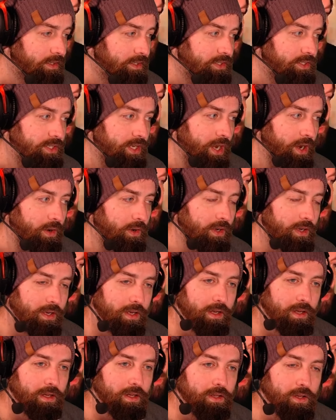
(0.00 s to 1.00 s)
So,
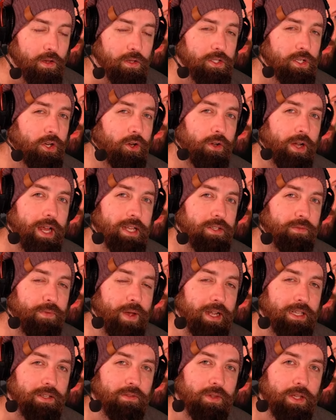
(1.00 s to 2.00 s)
using grenades
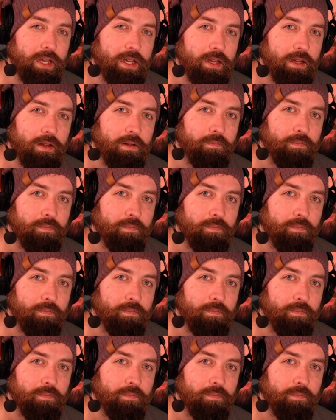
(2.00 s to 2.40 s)
effectively,